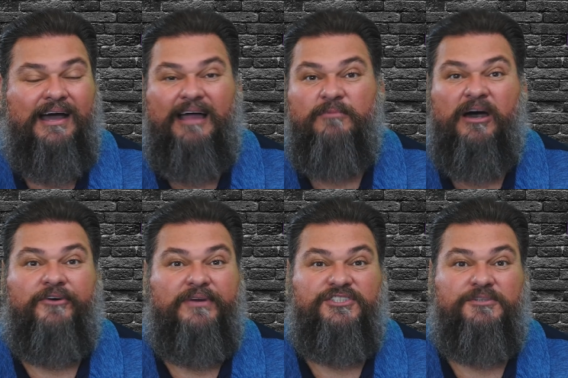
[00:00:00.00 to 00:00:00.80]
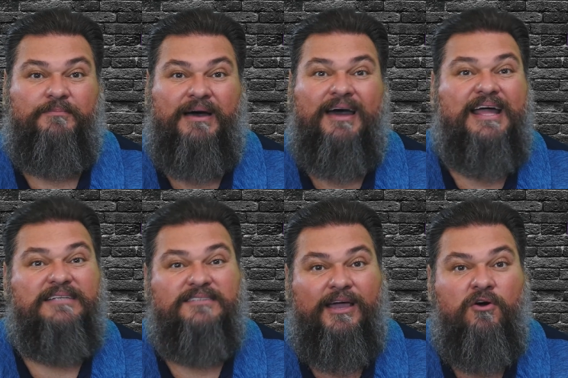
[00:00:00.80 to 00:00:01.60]
I am honoring Shabbat
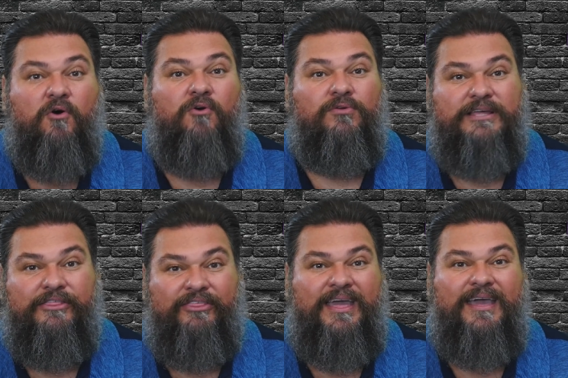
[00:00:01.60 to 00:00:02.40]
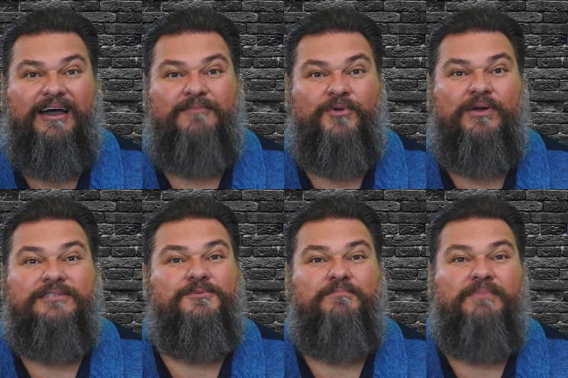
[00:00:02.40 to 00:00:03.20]
as a holy thing. I am going
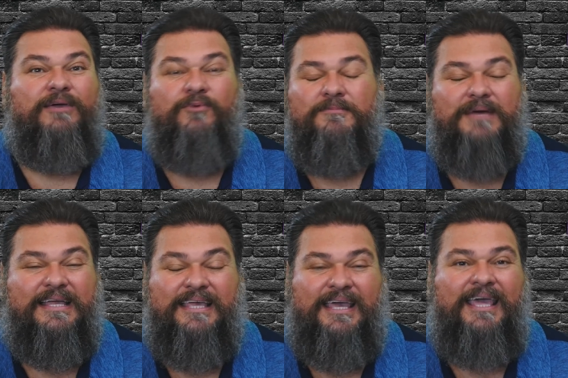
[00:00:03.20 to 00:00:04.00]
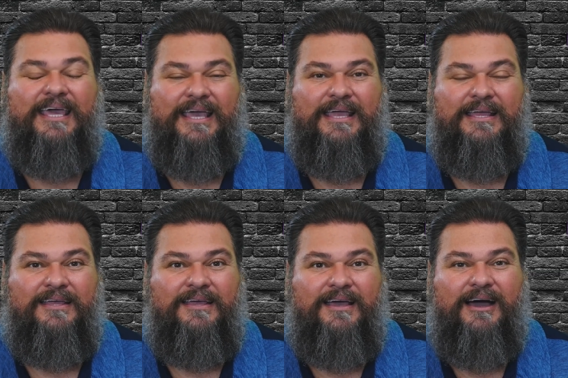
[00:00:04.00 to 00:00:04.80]
to meet with my king
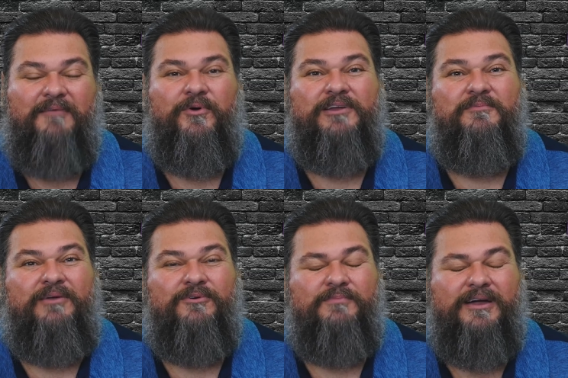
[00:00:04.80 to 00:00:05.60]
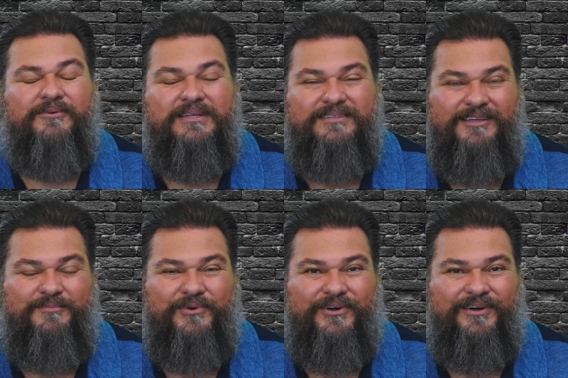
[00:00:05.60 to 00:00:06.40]
I'm going to meet with my
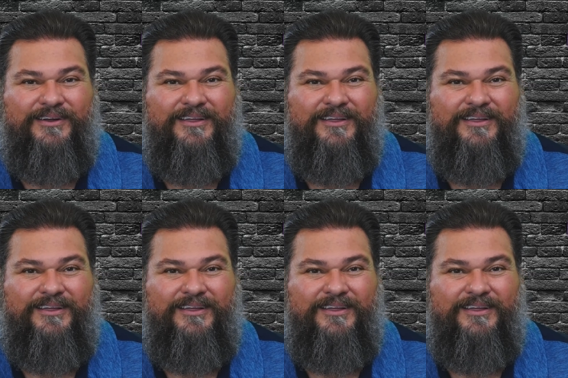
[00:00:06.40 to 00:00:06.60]
Redeemer.